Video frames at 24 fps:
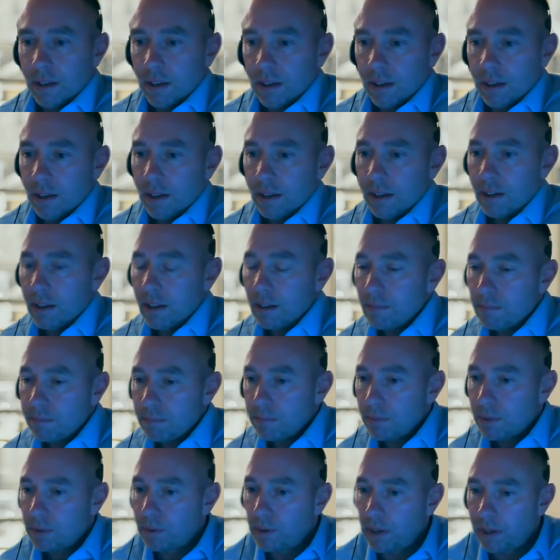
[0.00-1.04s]

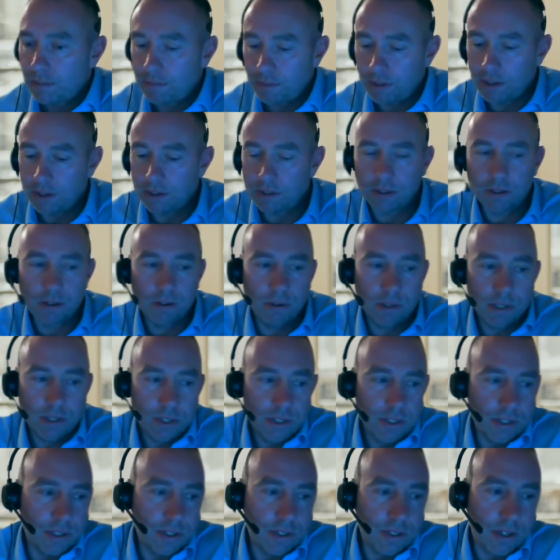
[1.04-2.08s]
Do we have any other
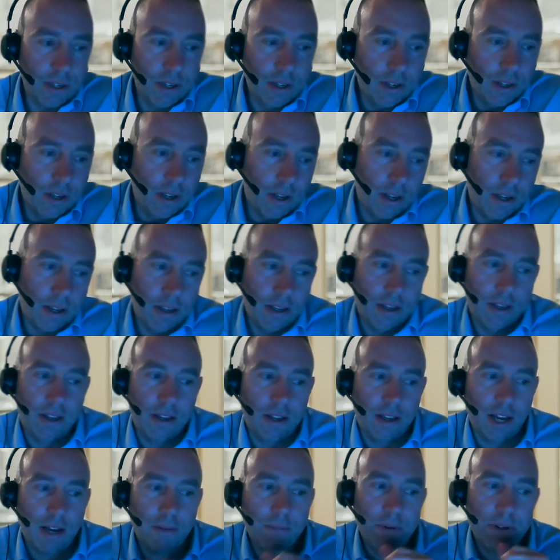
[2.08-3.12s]
questions?
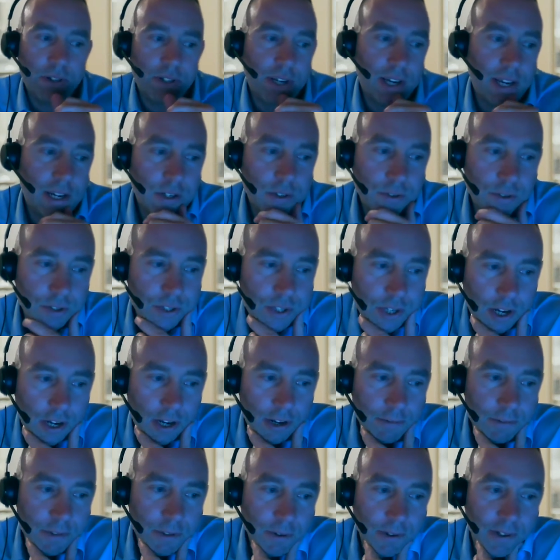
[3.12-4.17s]
How much extra
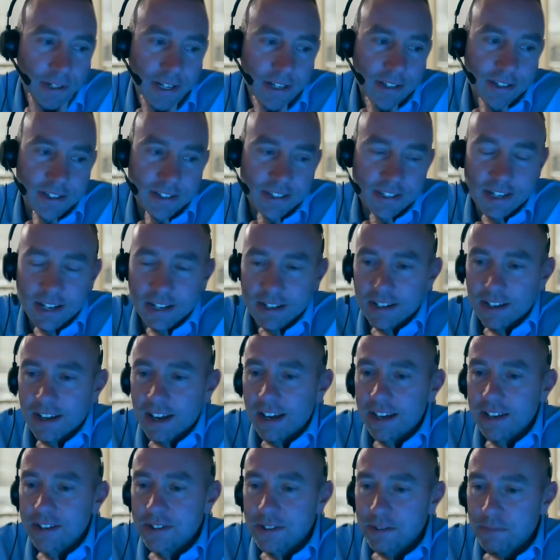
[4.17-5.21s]
time do I need to
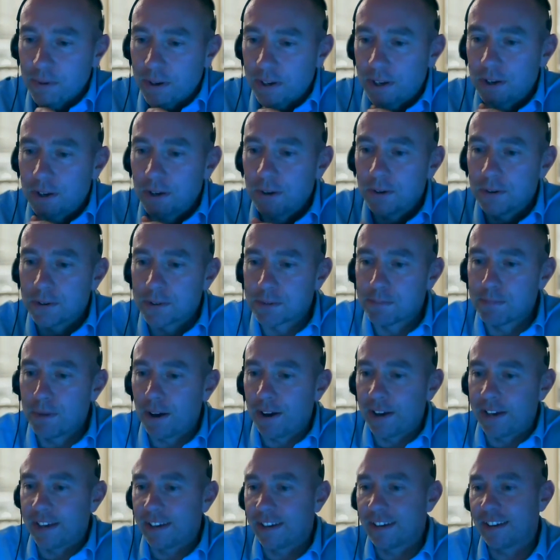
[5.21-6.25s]
dedicate to my course,
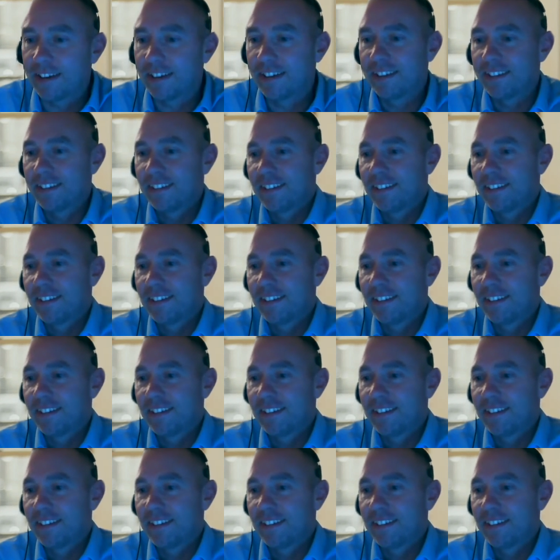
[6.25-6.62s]
Mike?